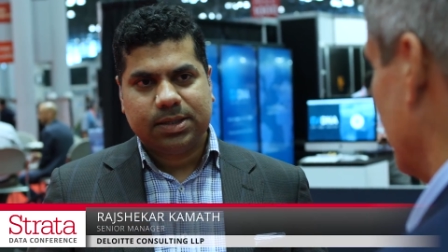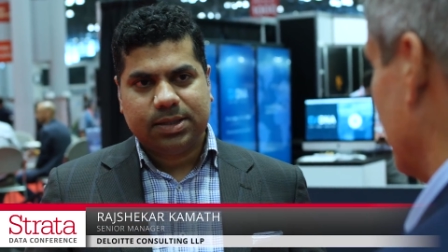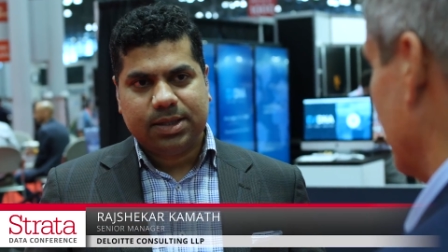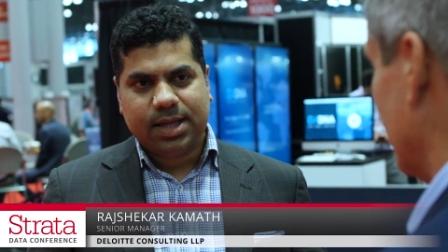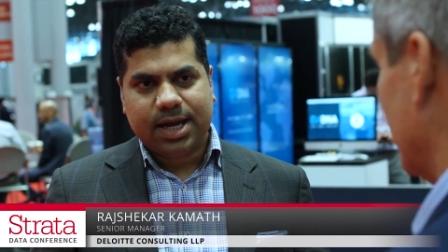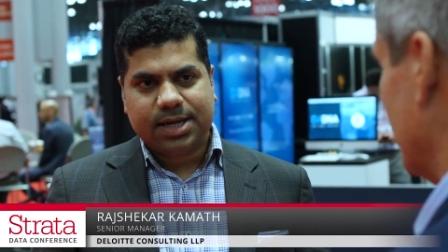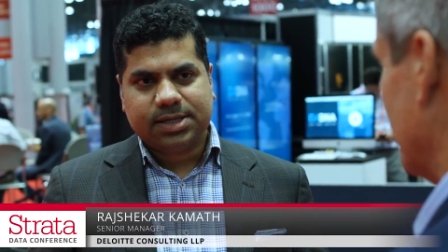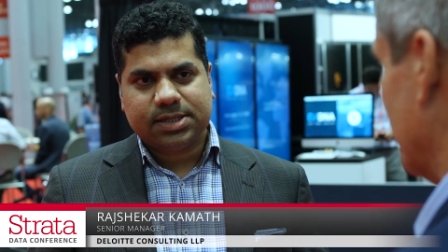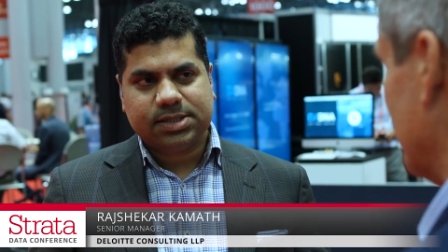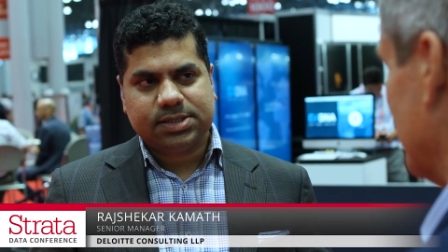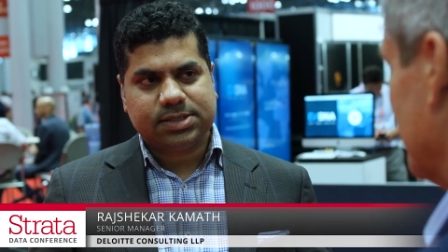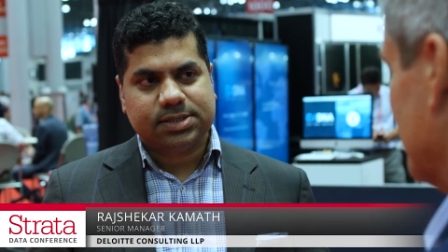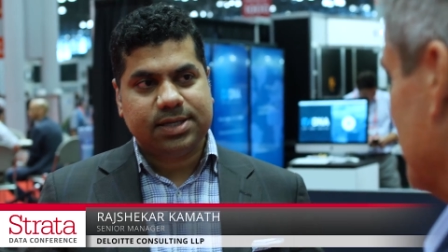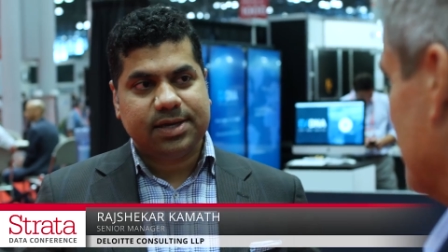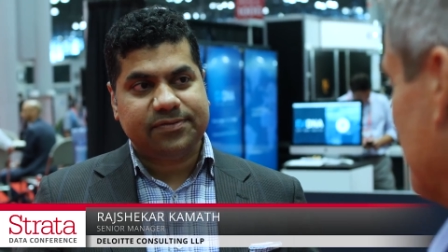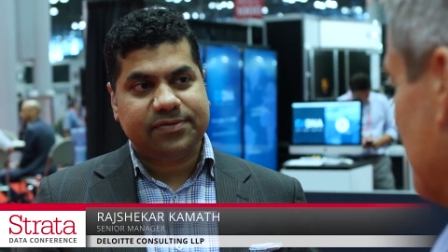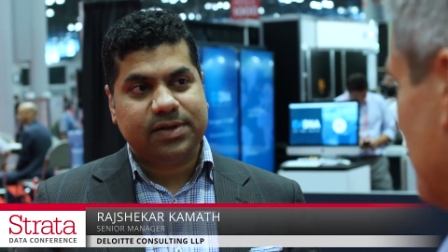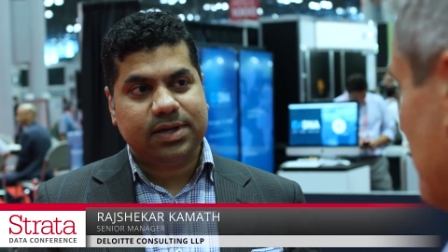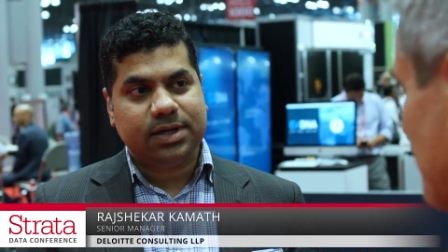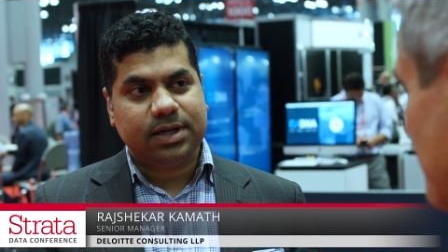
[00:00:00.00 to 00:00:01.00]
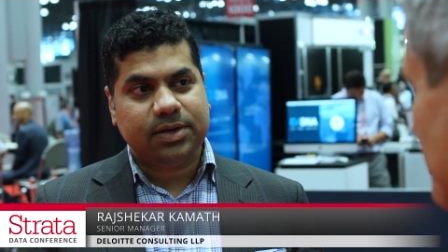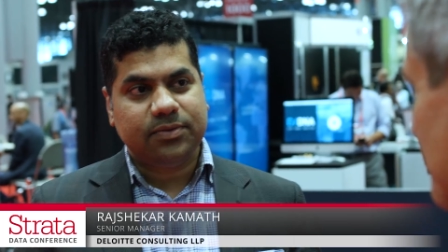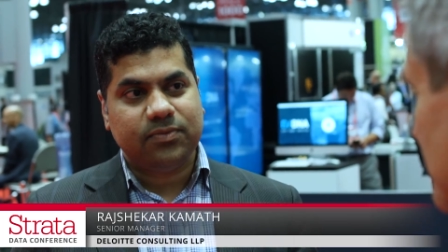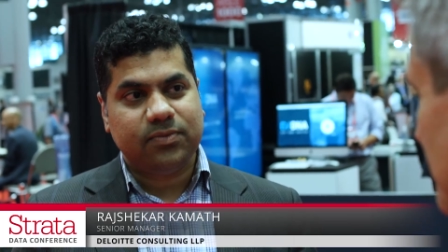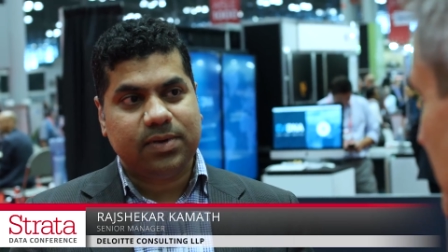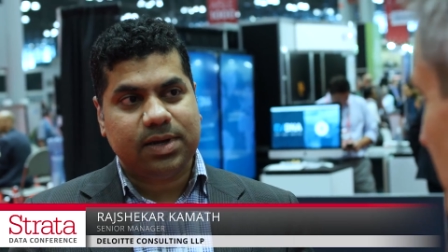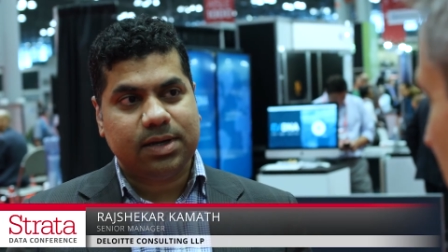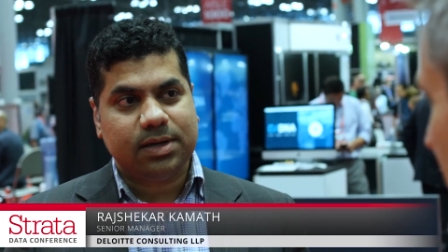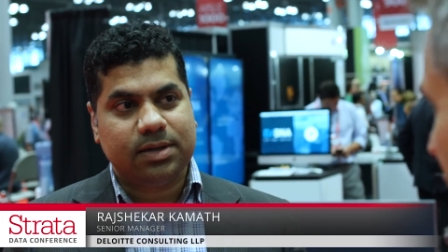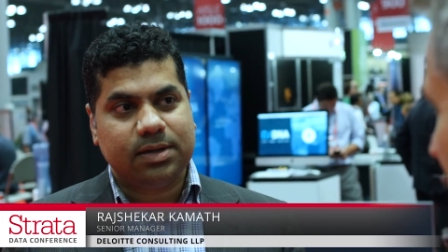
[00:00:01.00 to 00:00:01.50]
That is definitely
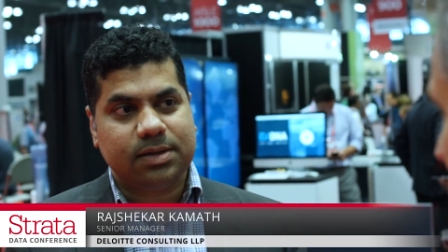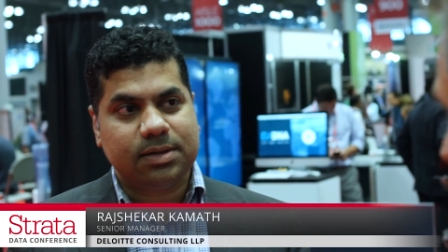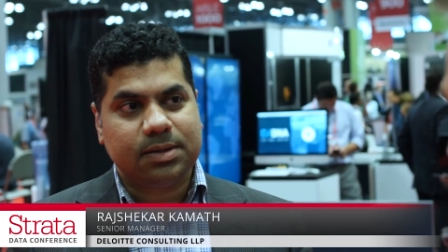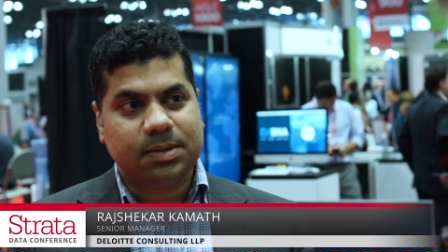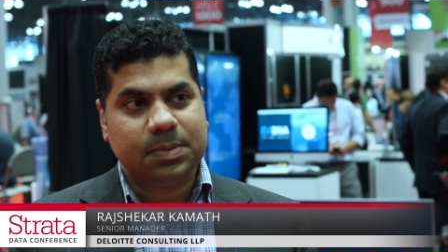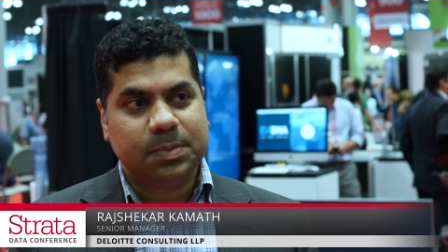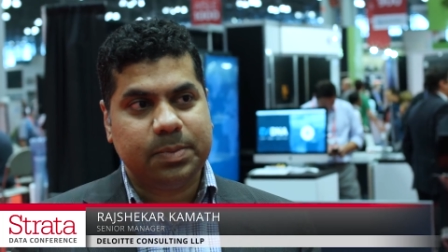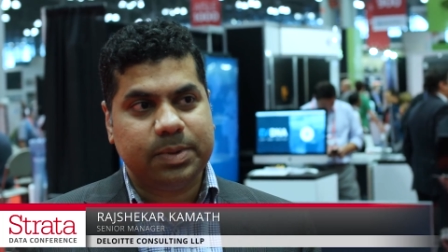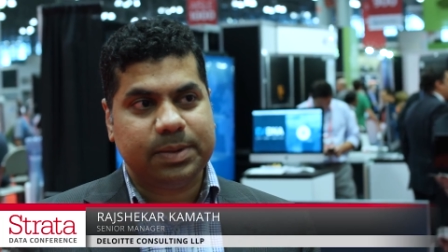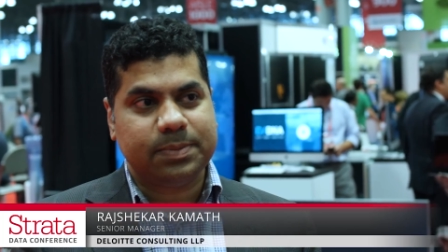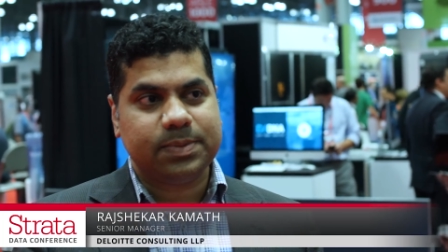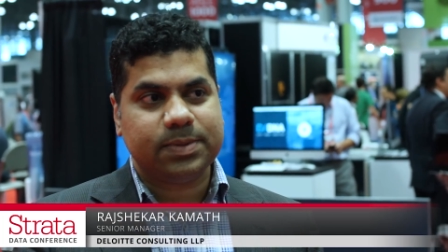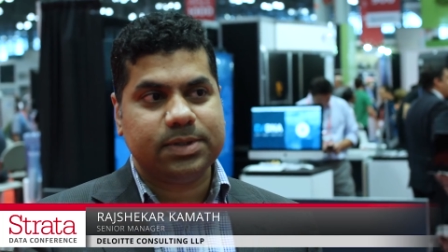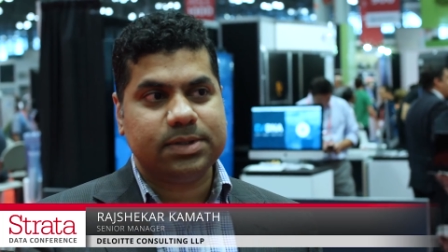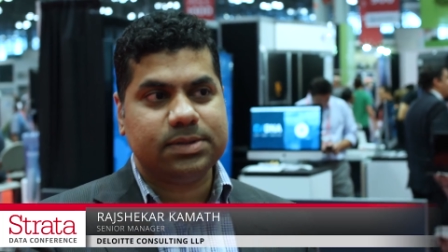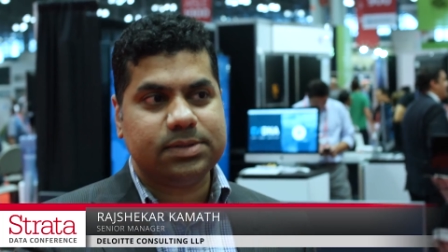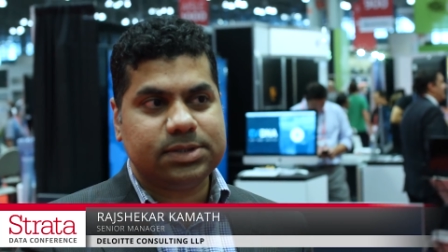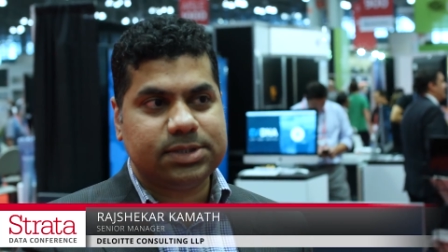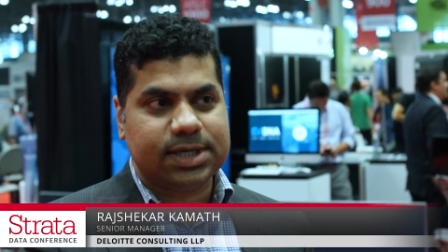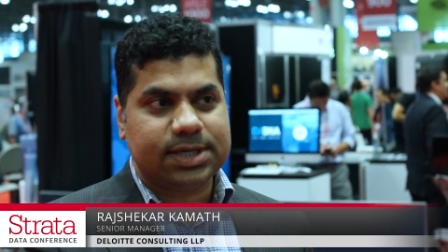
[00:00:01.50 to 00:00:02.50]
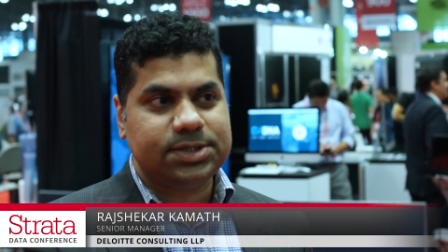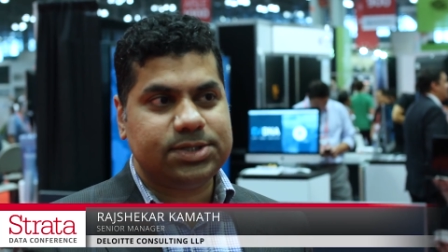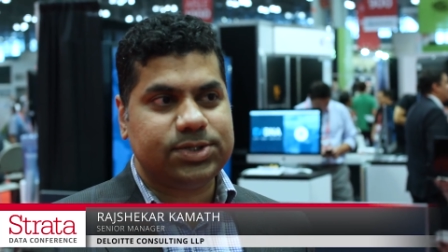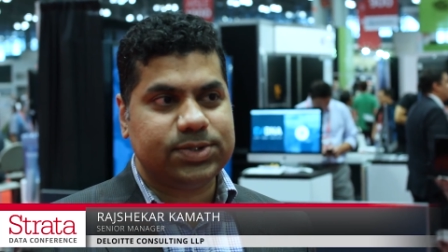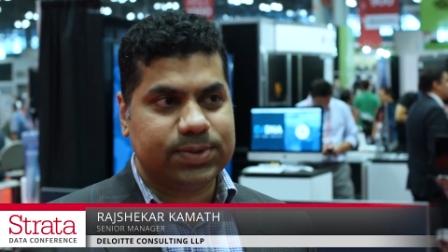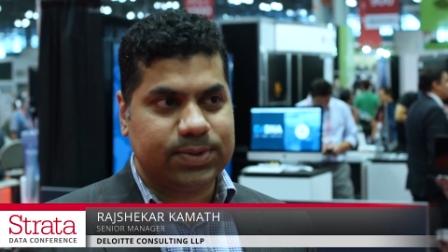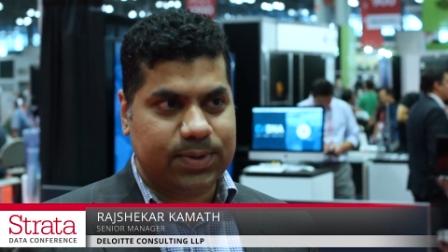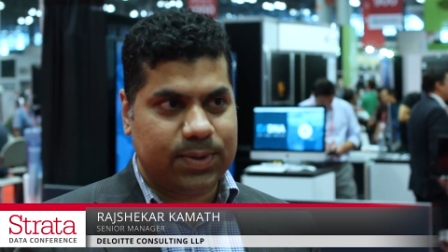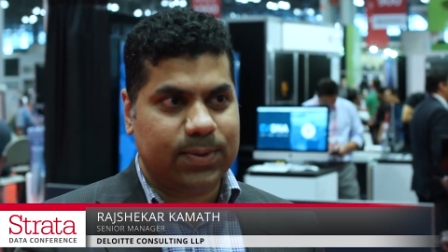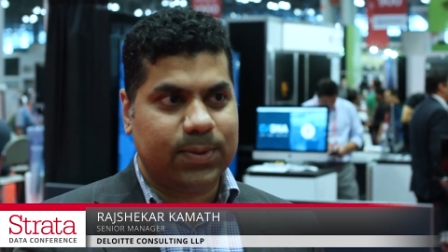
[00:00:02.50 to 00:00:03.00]
where people tend
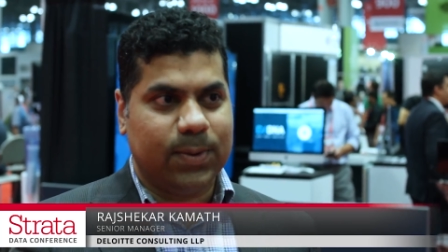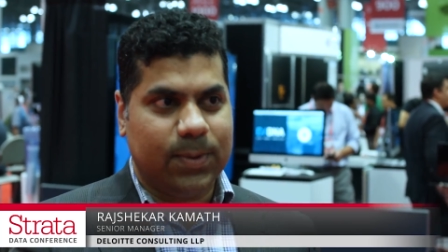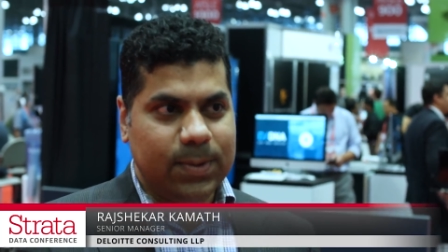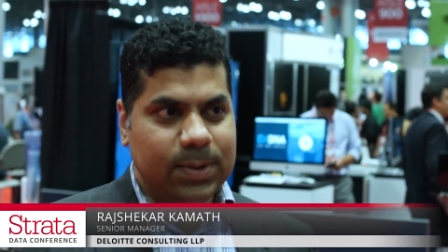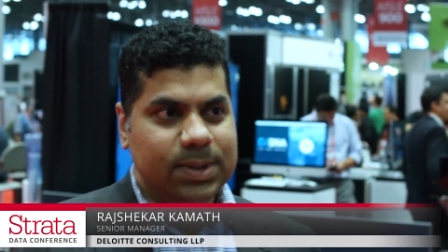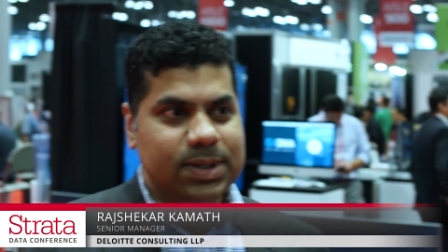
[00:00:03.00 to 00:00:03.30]
to go